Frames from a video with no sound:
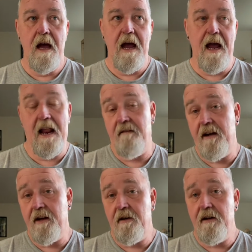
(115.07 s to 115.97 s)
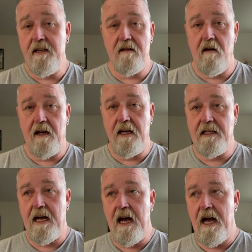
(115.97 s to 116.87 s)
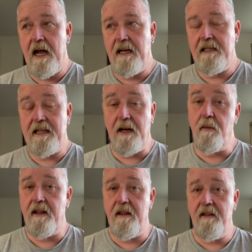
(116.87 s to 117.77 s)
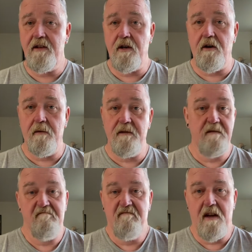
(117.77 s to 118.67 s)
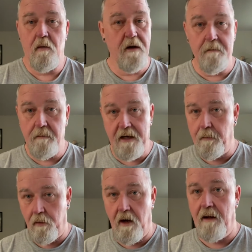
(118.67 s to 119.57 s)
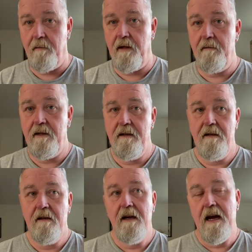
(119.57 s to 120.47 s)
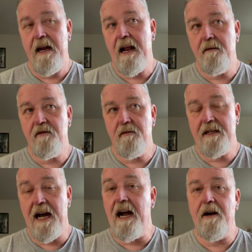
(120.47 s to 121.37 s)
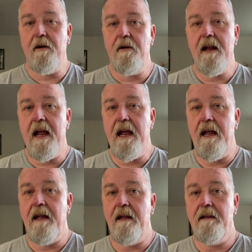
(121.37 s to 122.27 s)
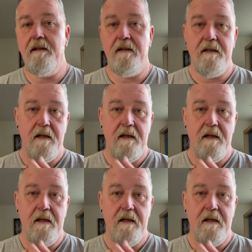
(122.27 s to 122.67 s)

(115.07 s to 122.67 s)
And I figured as long as I stayed within the terms, there wouldn't be a problem. And I was retired and